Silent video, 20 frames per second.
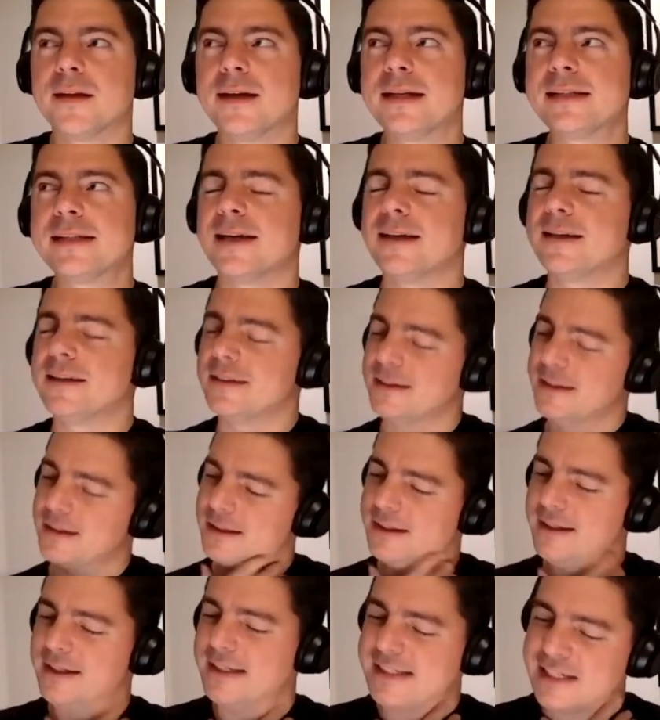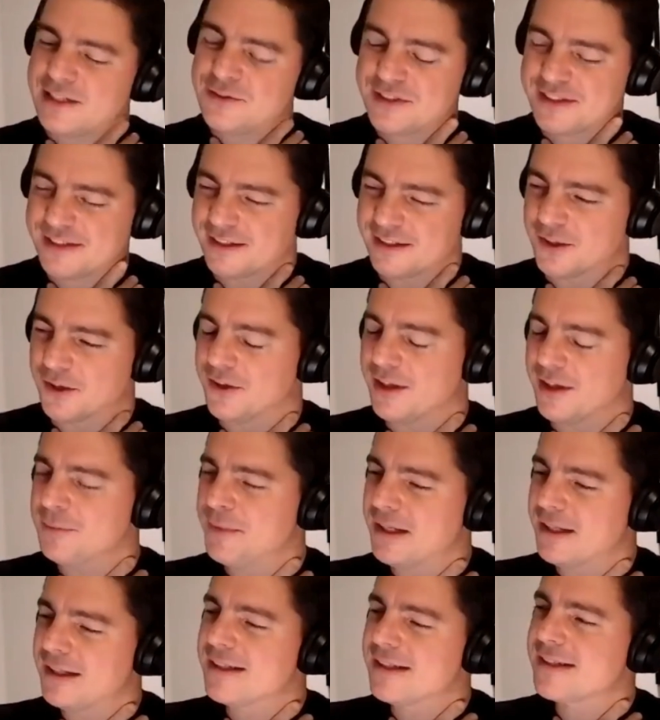It's interesting though,
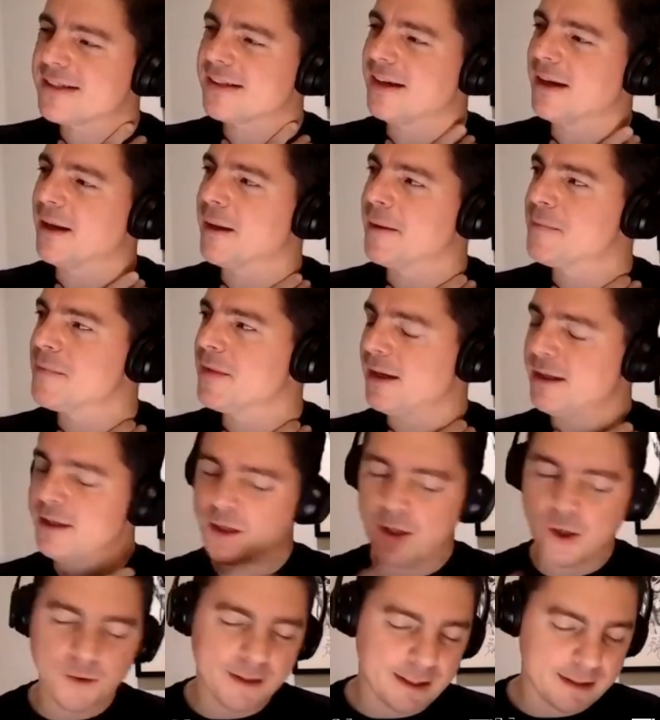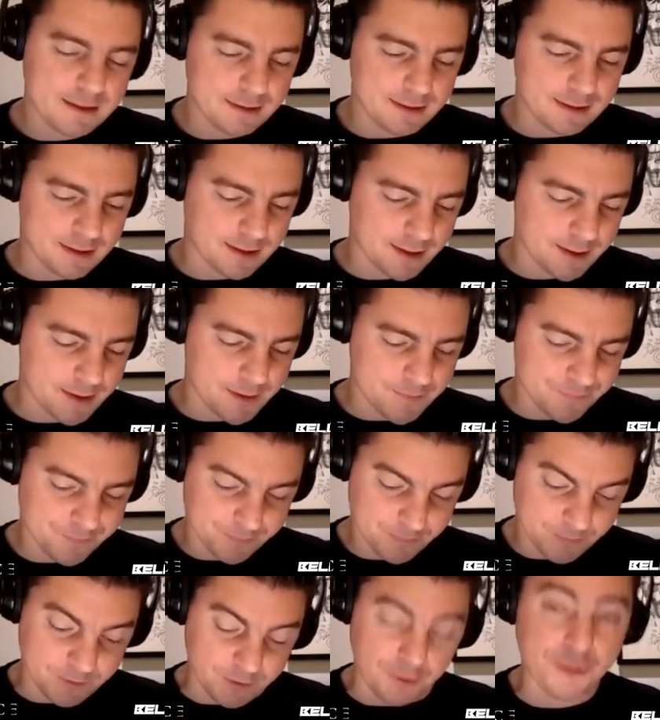right? Because I know that
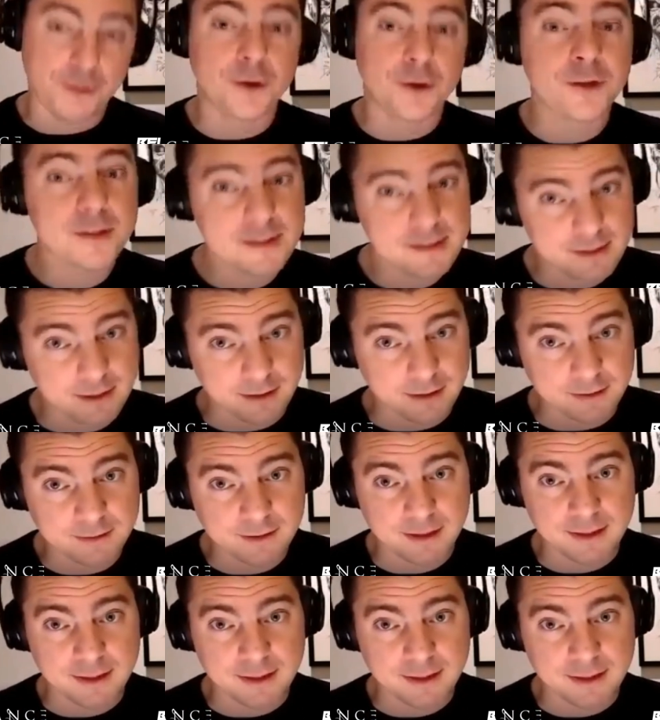the third singer,